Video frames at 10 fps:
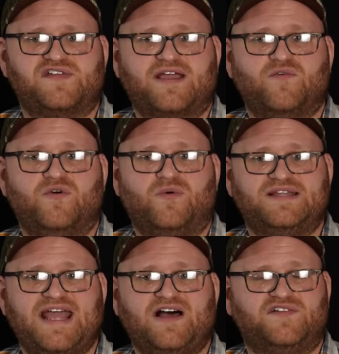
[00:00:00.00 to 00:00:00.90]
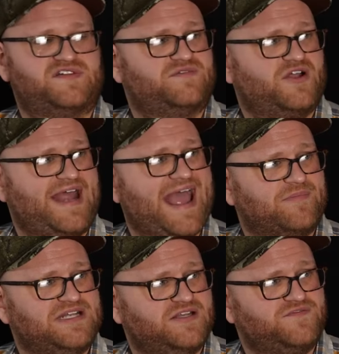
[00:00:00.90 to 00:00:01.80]
he's like, what the hell's going to
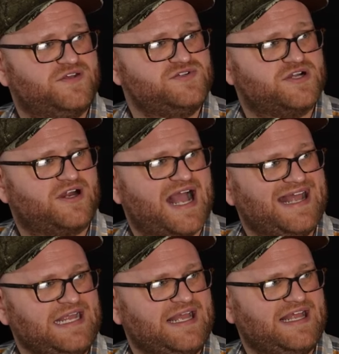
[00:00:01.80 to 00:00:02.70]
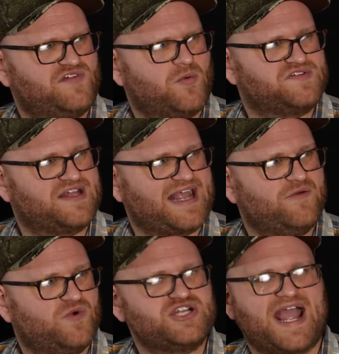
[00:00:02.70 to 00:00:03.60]
happen in the future? I, it's almost
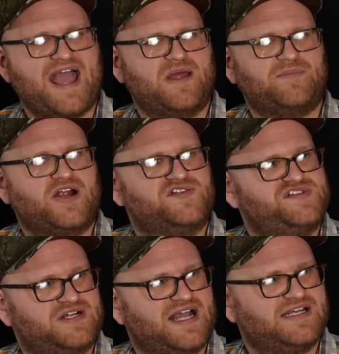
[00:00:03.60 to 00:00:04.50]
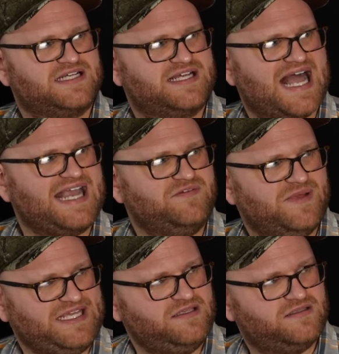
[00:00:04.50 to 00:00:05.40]
like I wish I had my parents here to kind of
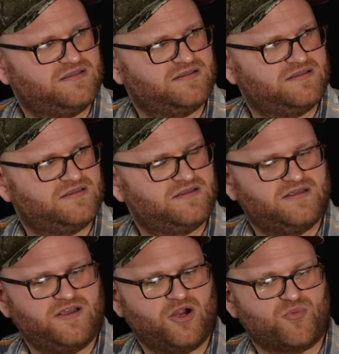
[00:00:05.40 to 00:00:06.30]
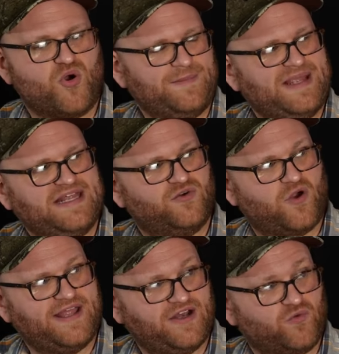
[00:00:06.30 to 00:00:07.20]
guide me. Sure. Or point me in
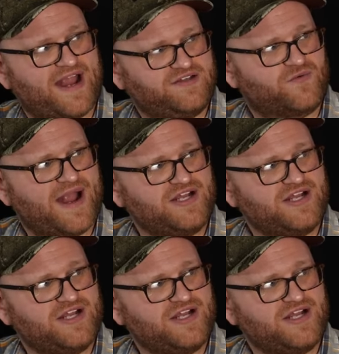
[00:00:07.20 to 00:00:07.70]
a, in a right